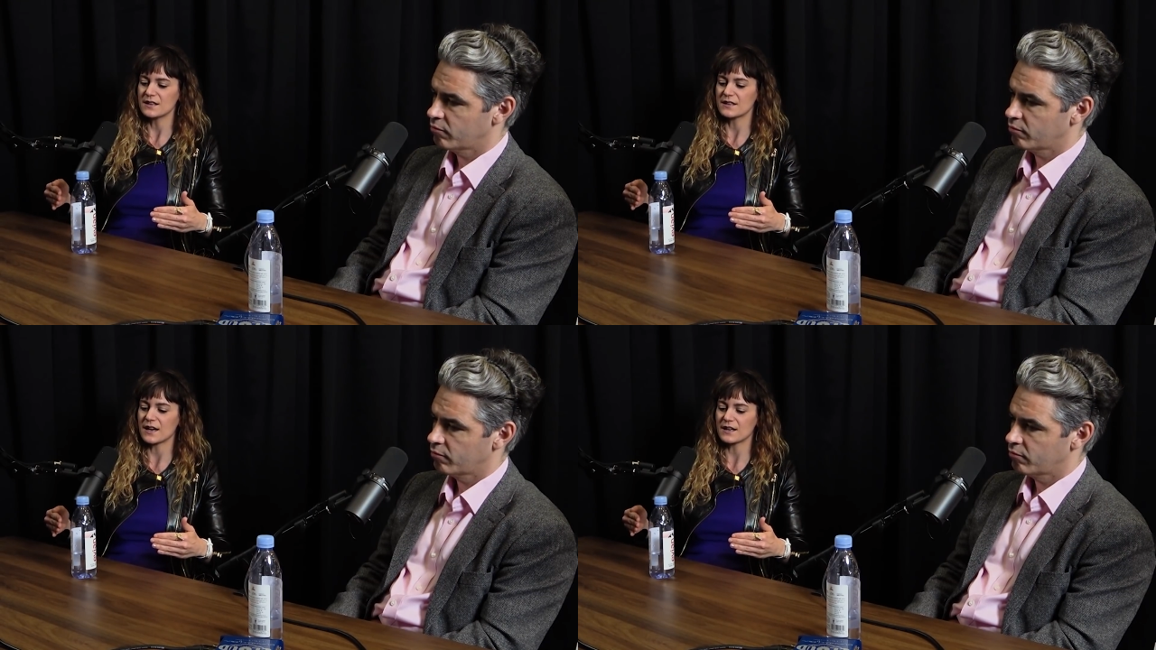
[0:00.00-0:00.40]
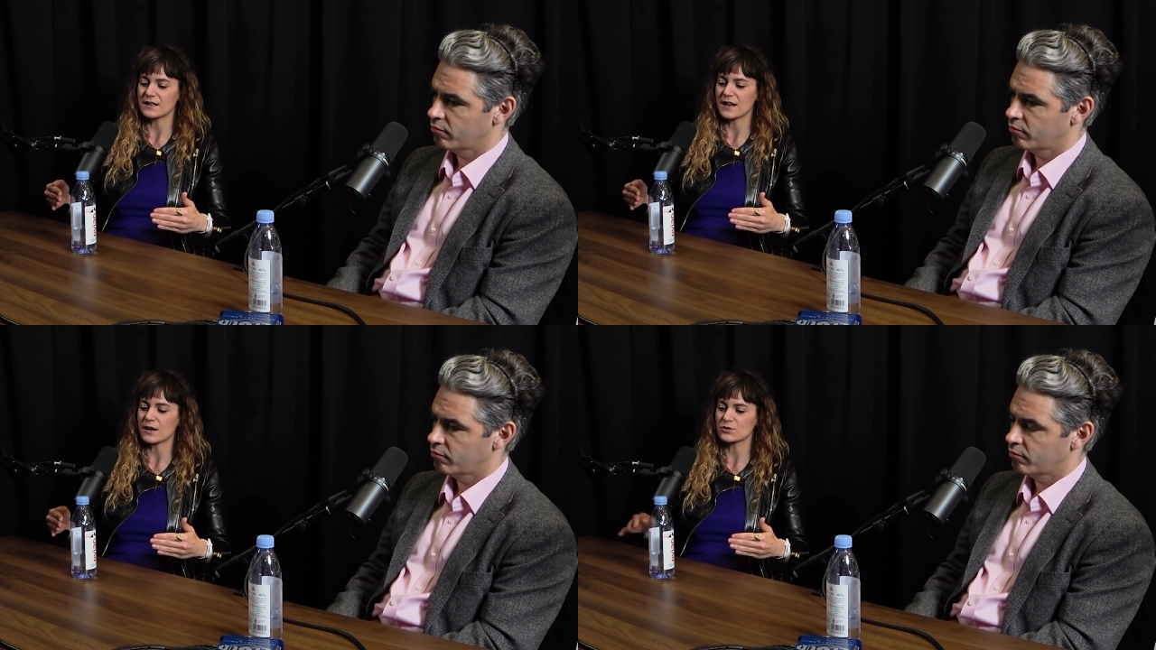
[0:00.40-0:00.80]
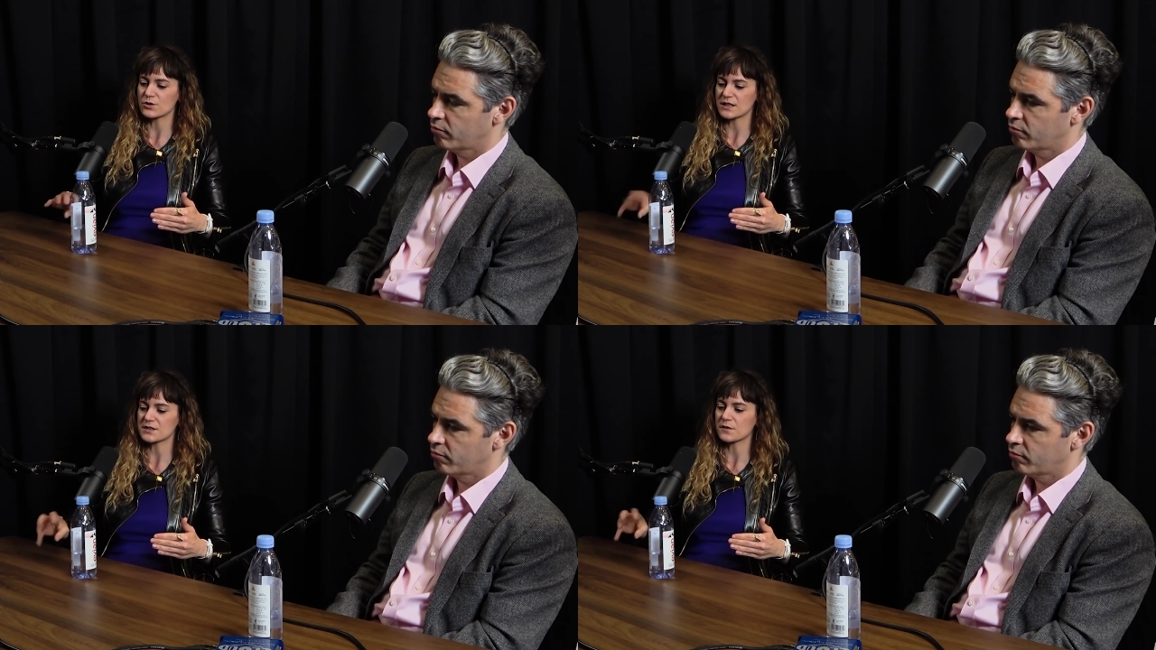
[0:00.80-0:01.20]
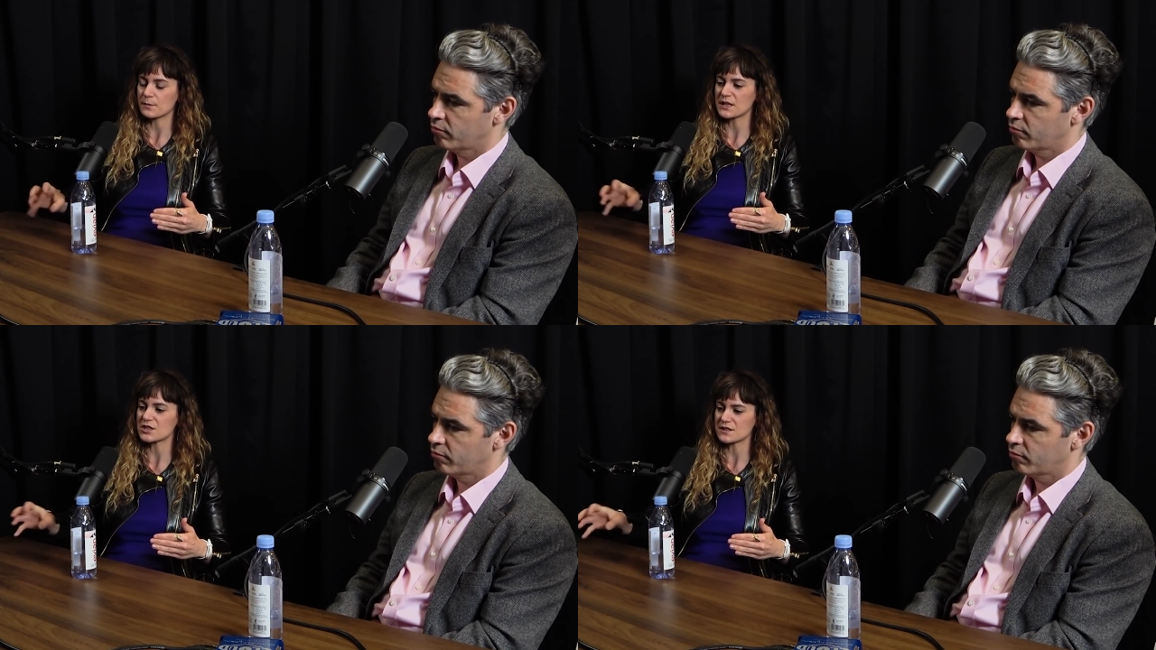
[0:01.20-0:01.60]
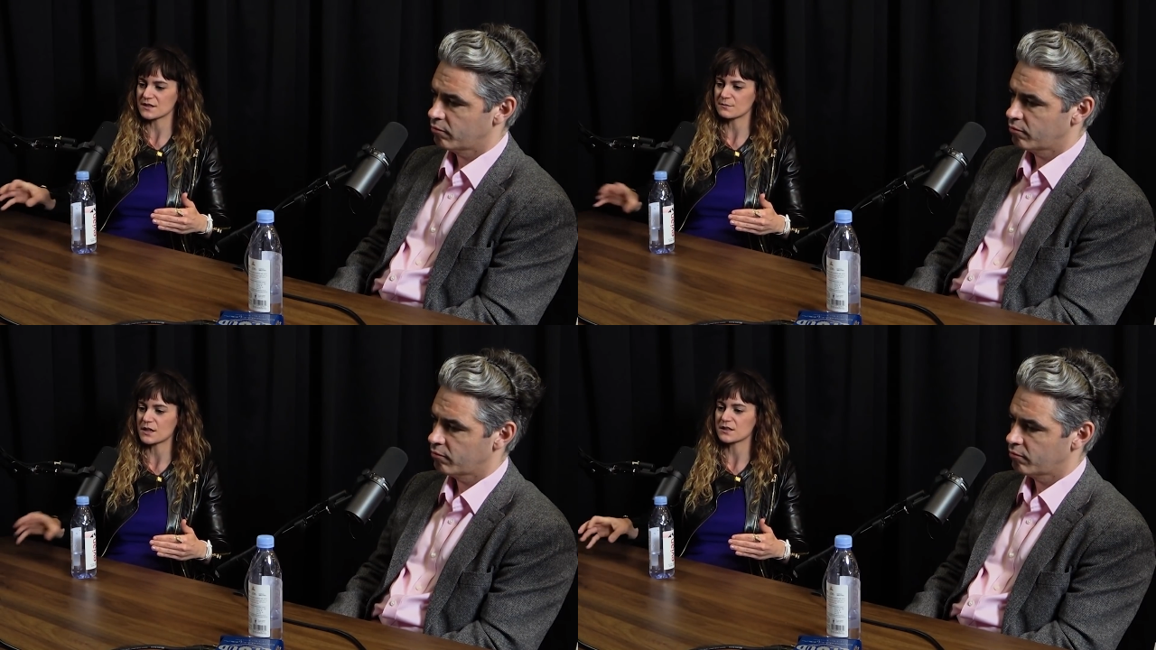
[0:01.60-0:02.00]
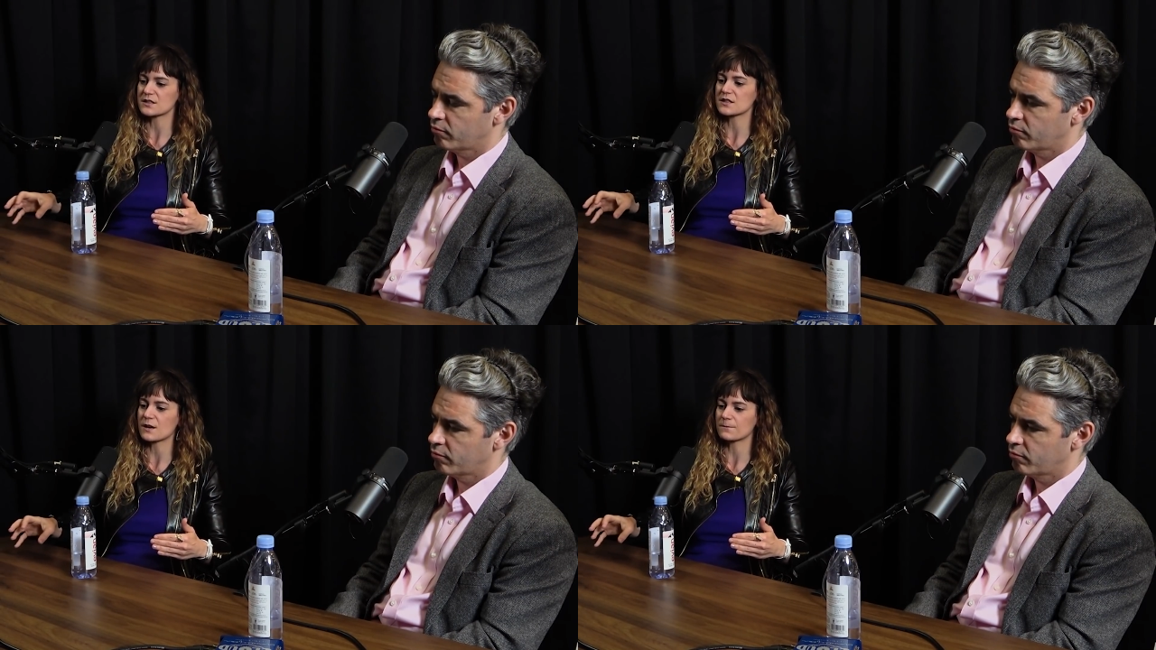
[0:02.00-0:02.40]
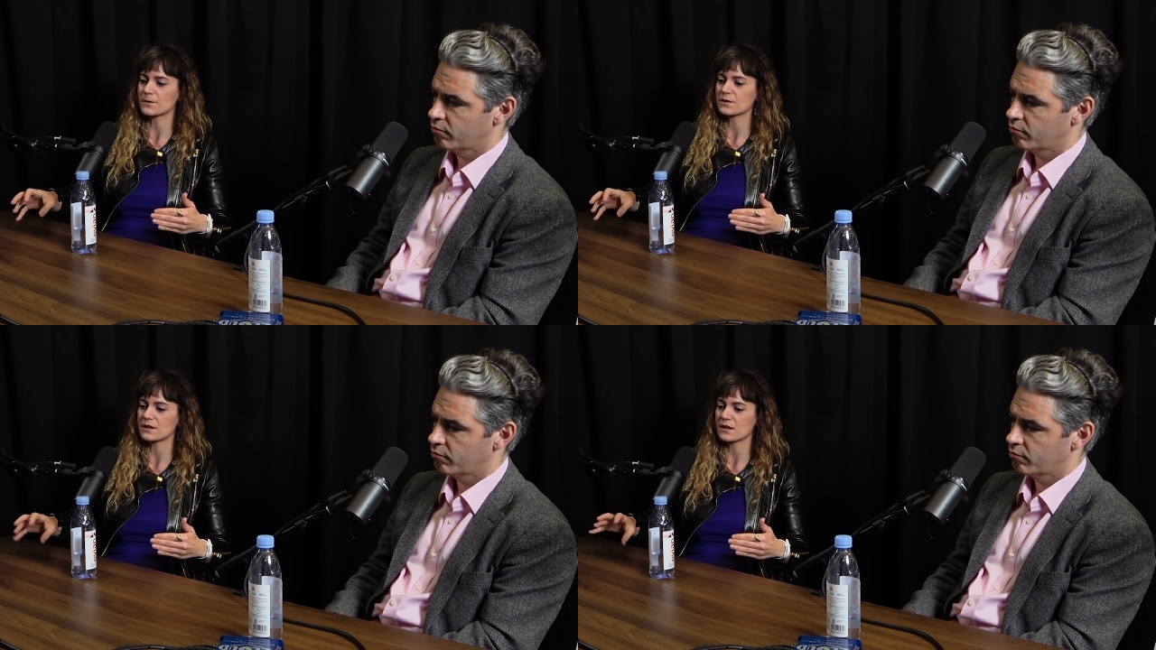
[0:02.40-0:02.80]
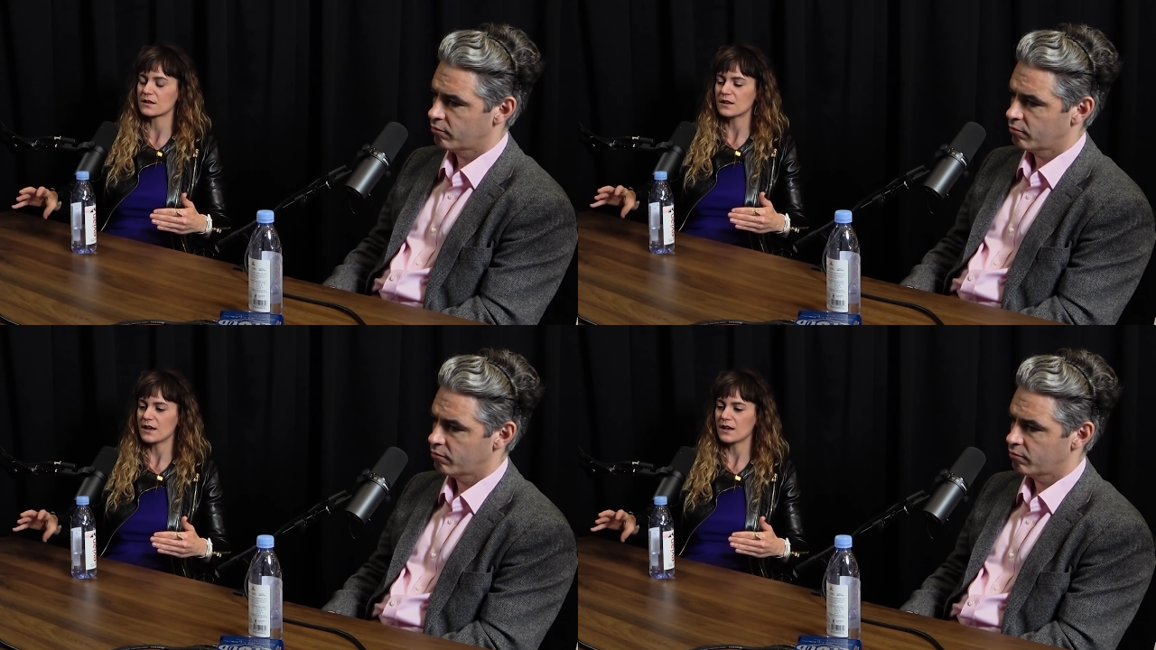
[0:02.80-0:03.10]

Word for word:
Speaker 1: that now transformations among stuff or the